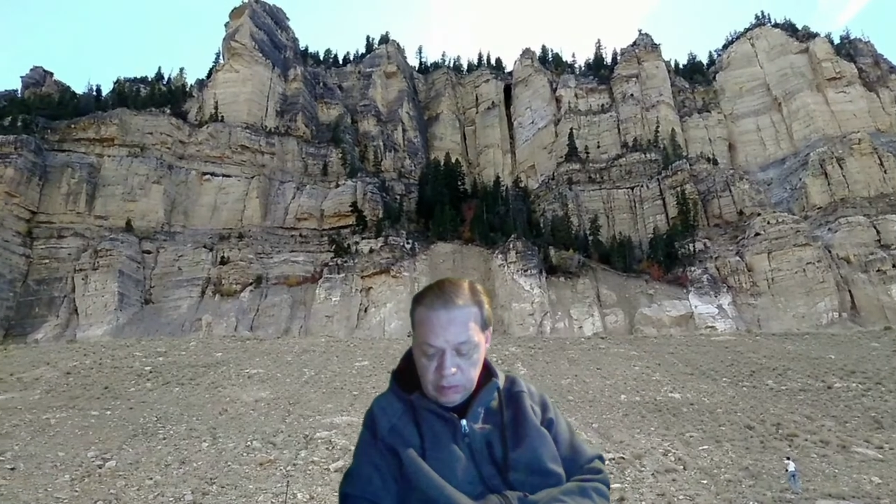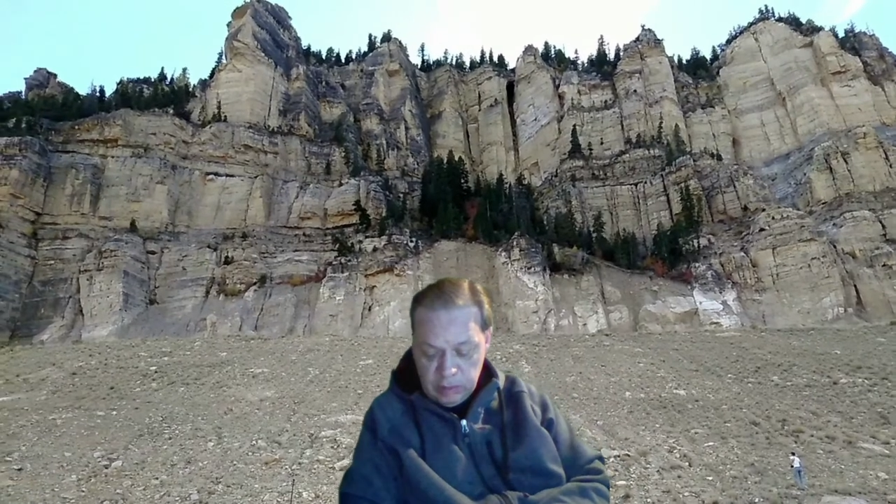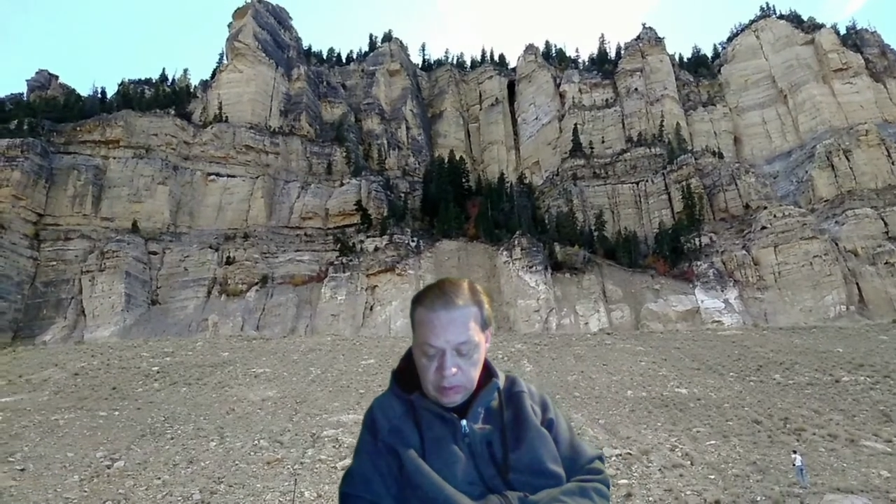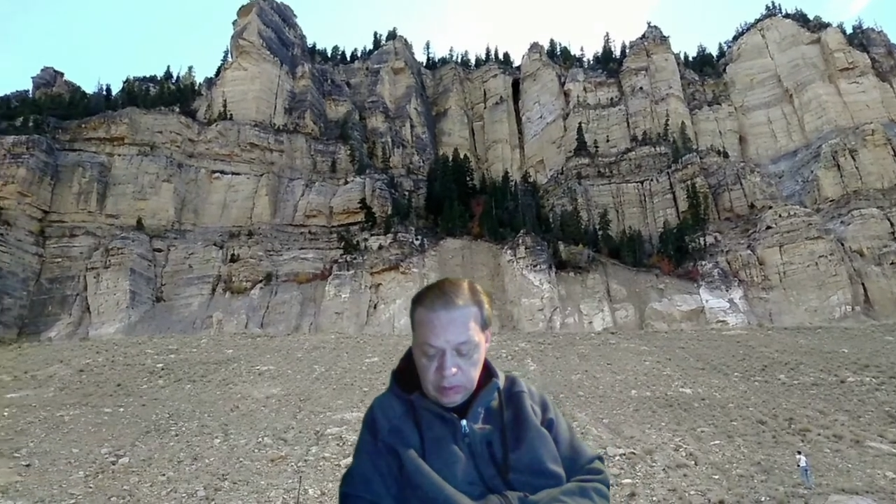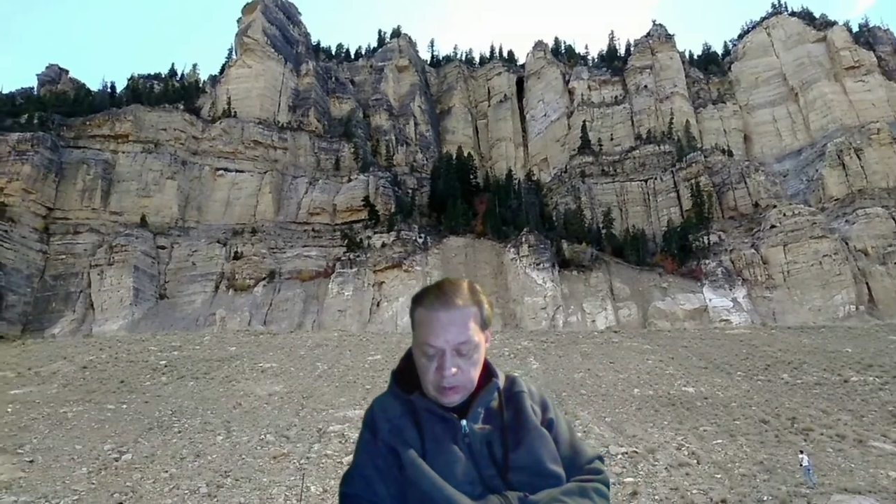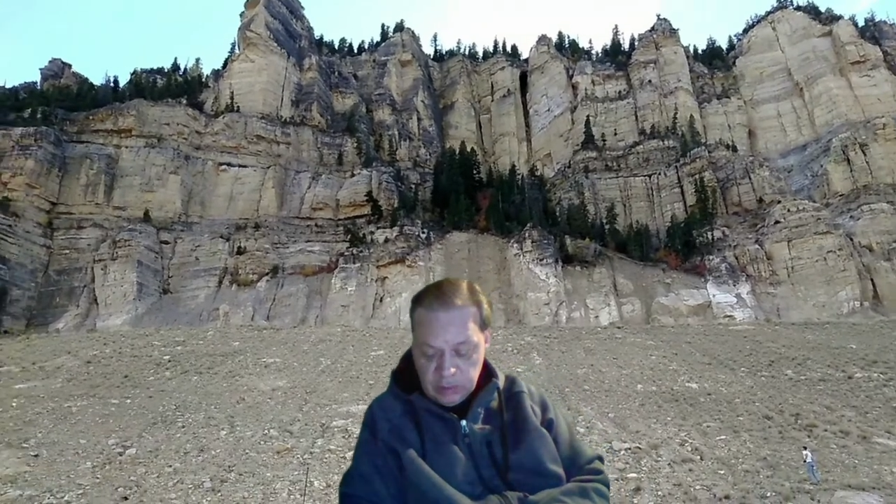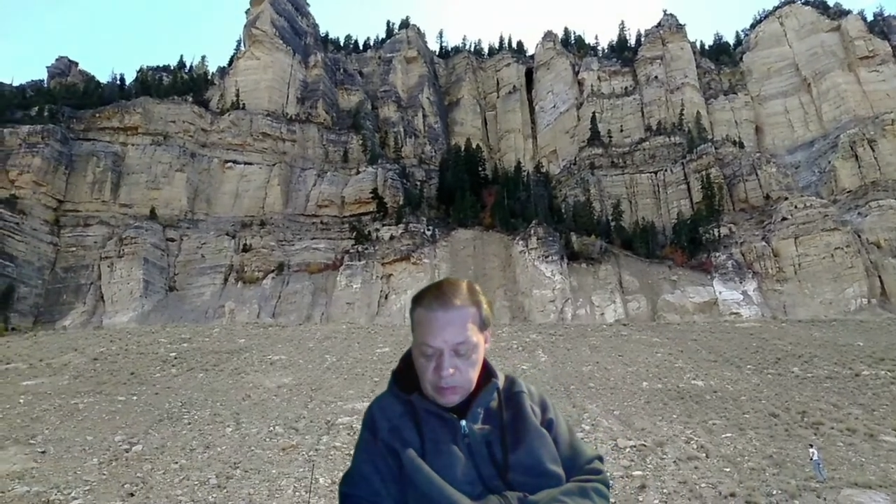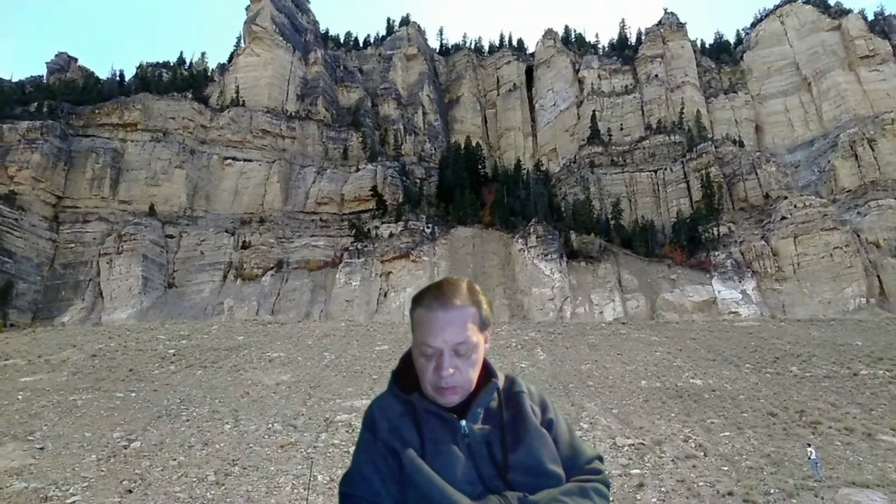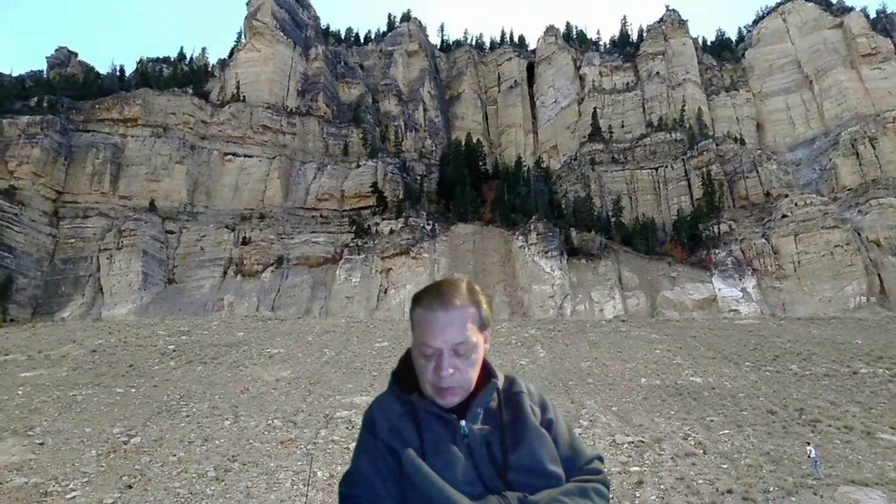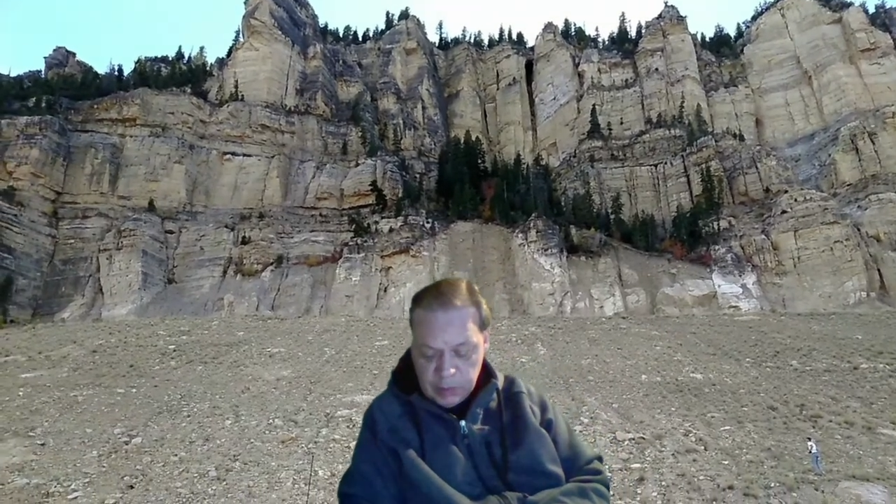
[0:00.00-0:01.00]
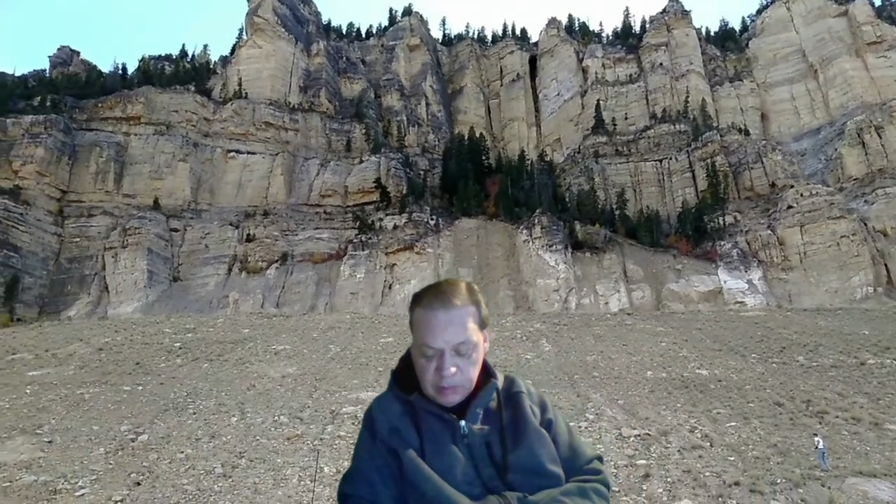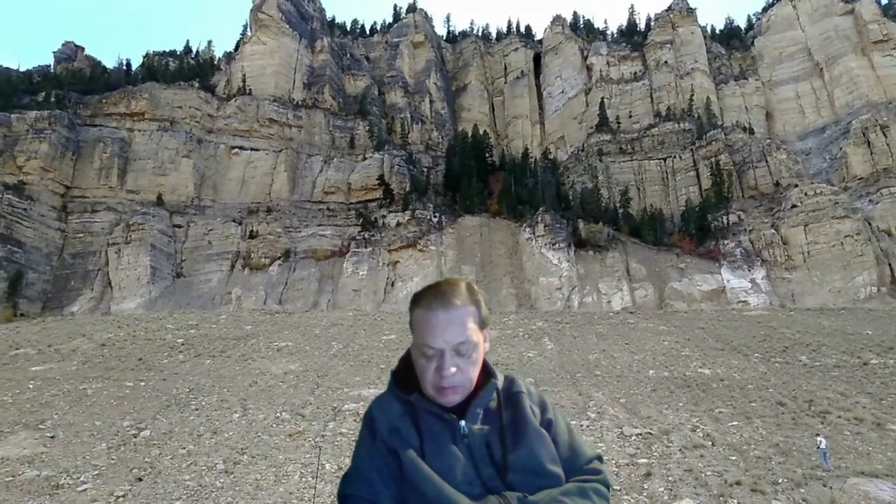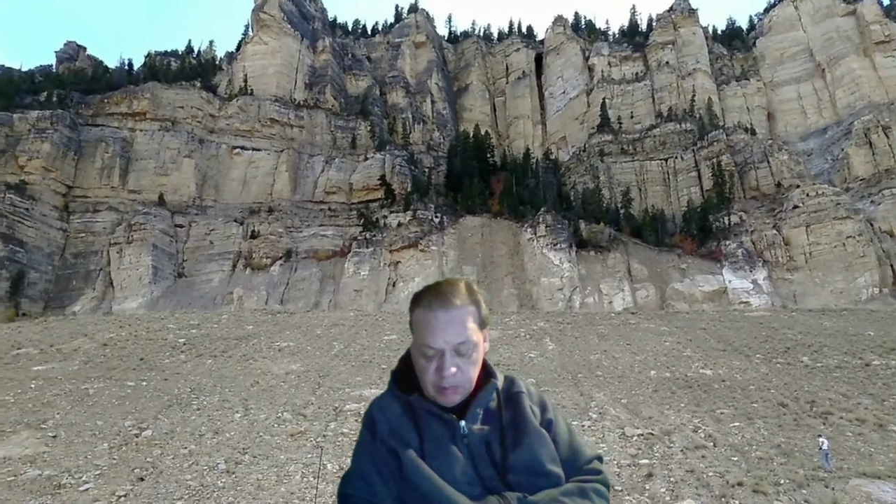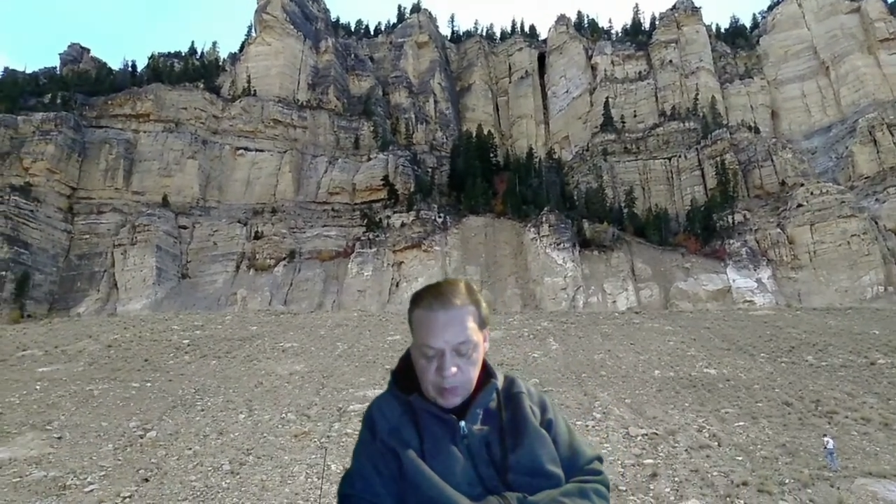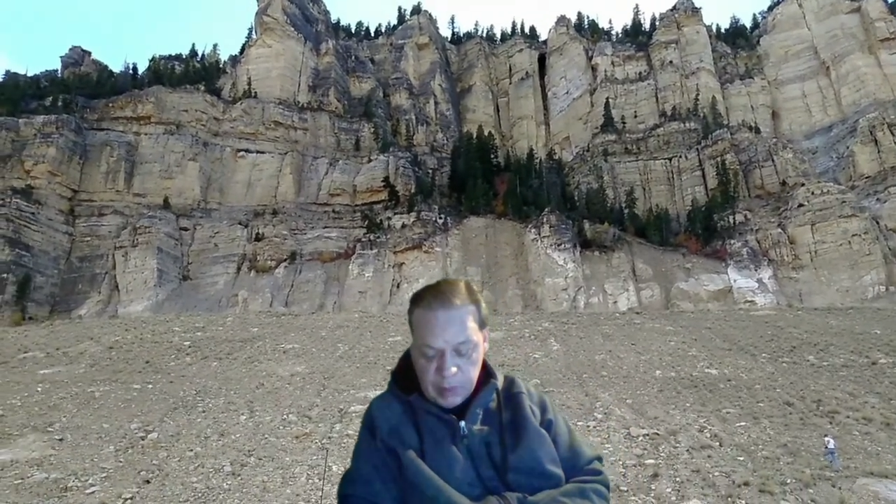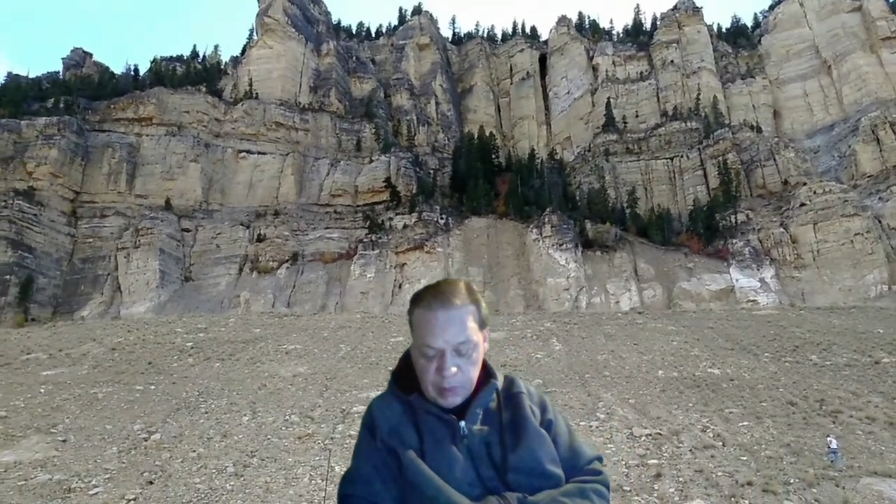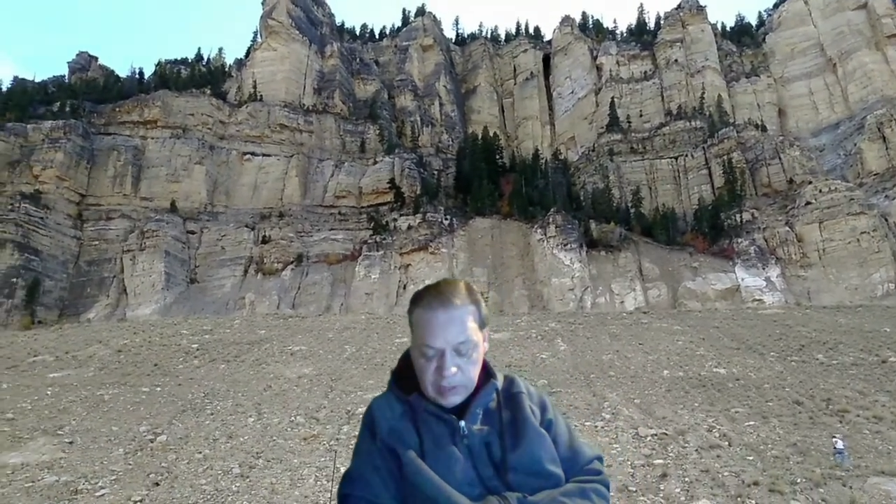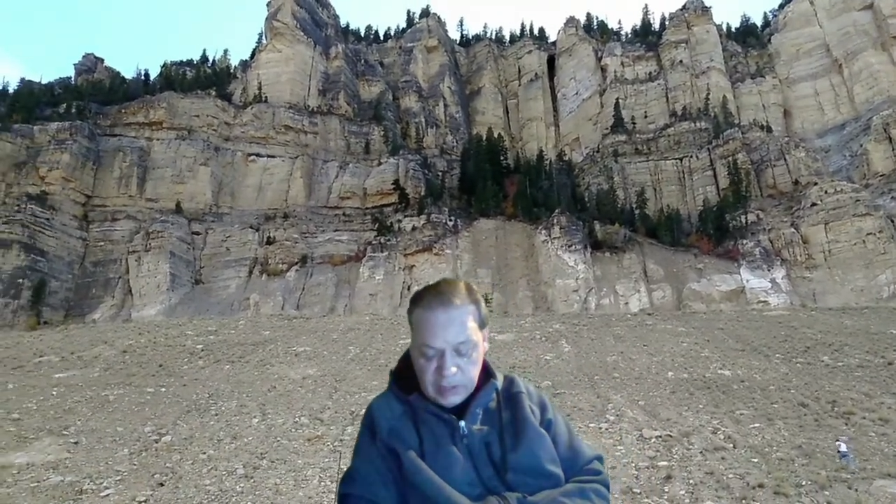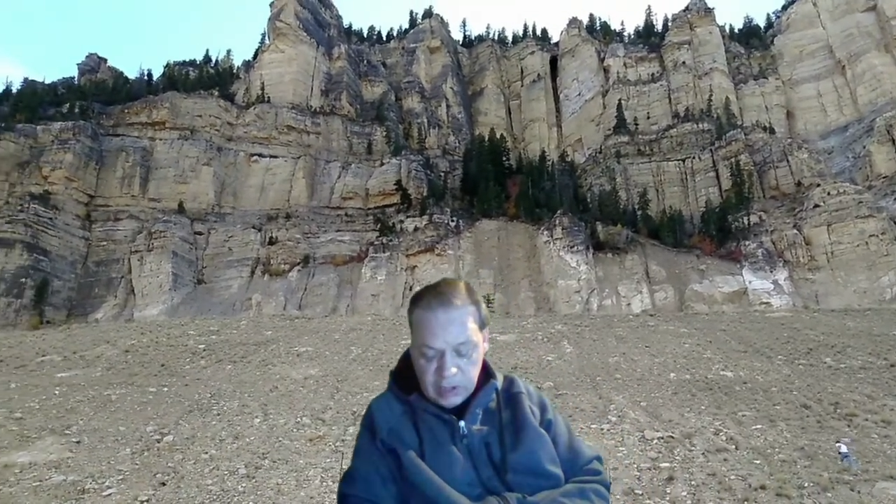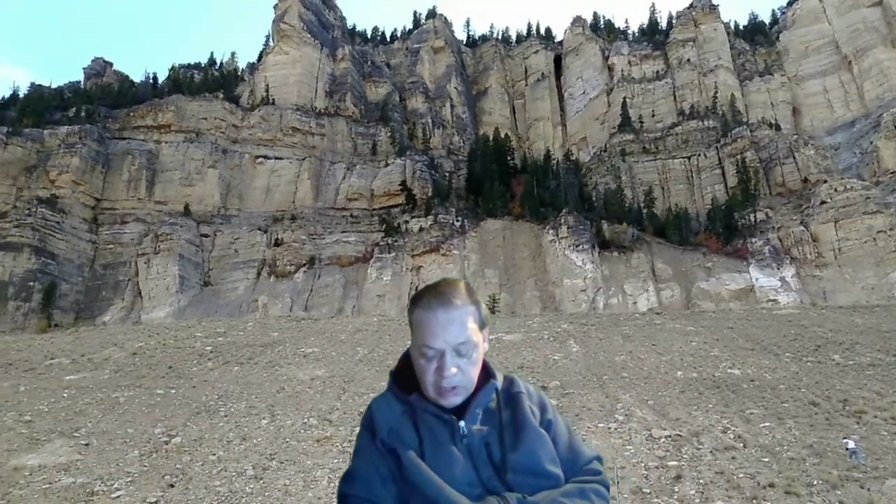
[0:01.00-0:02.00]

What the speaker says: Republican Senator